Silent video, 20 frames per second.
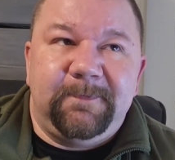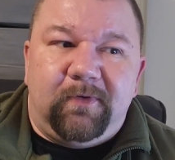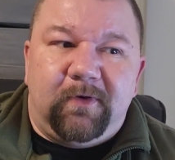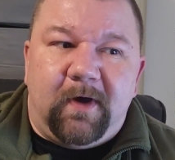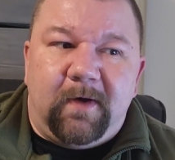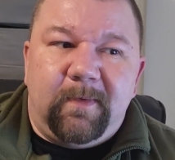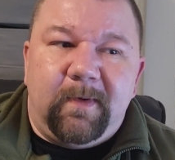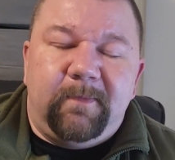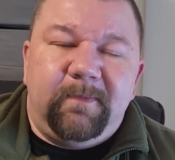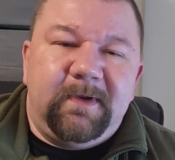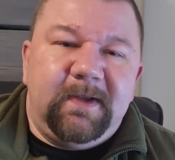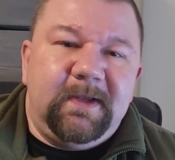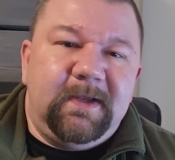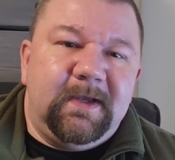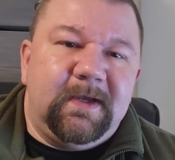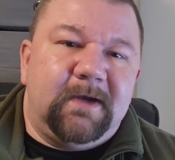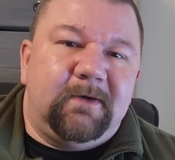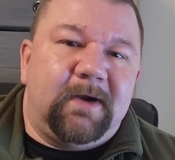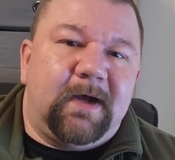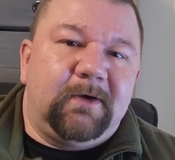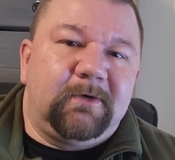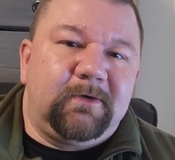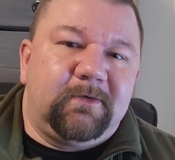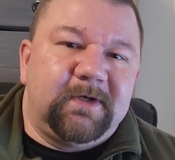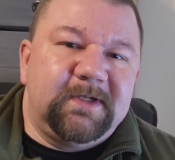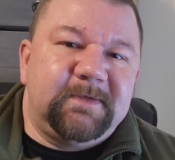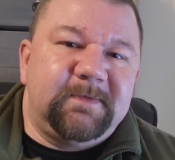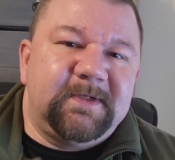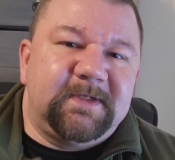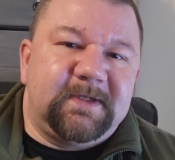Probably around
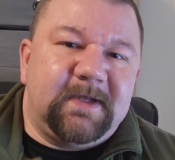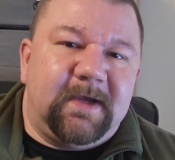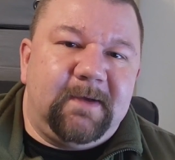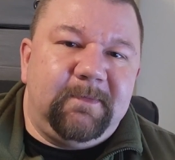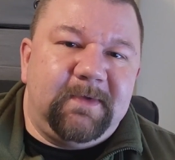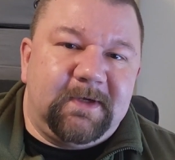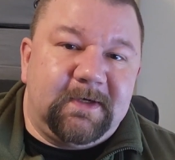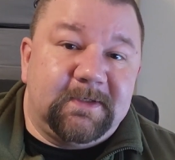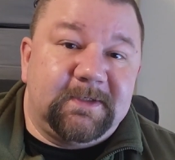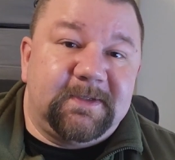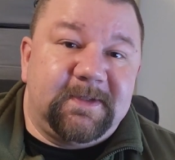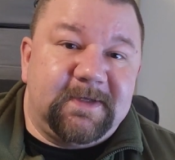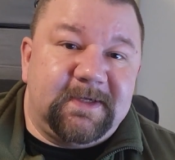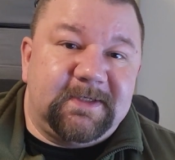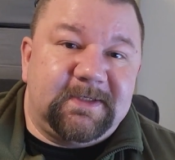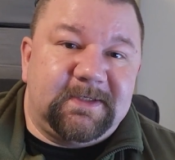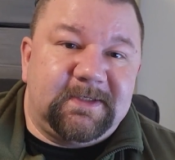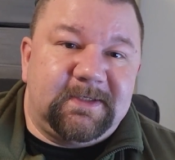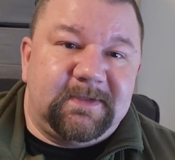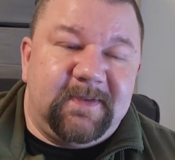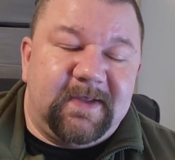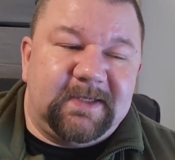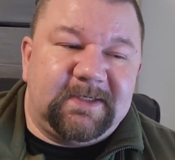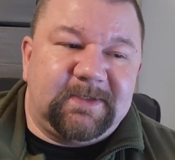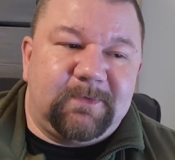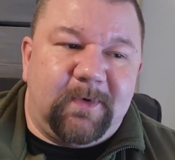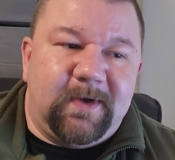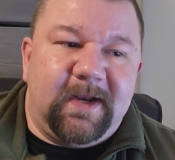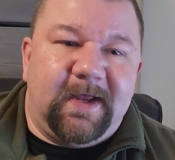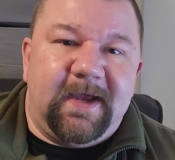Christmas time, because
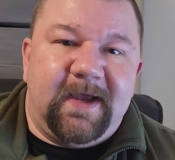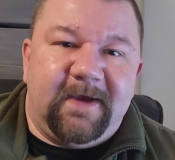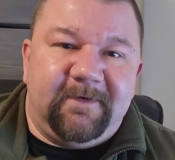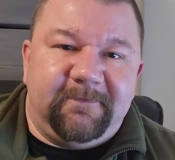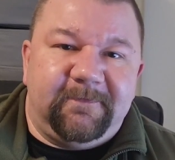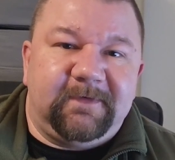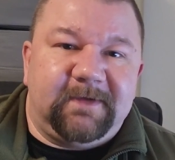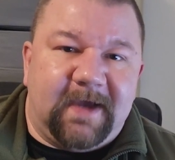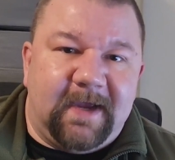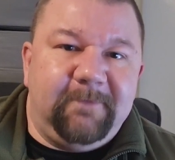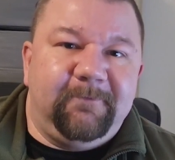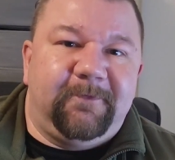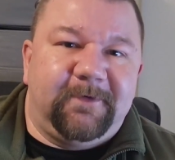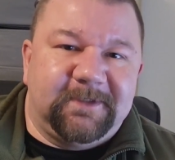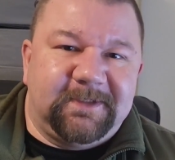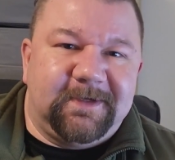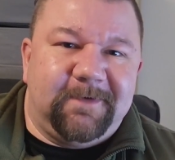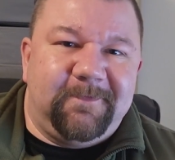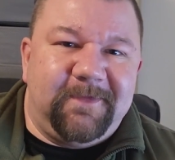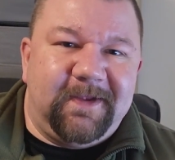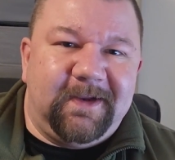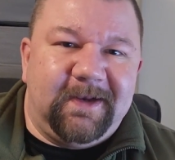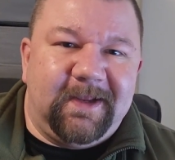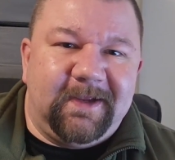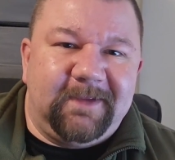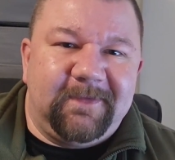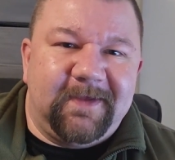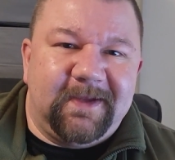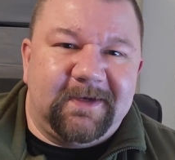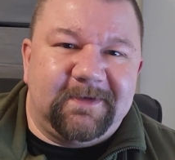that's when I have time for something
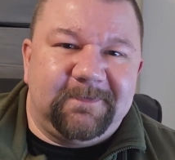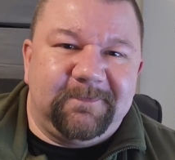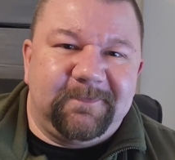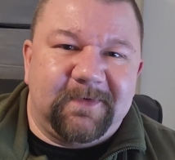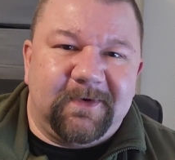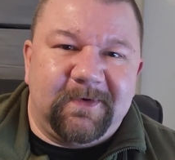like that.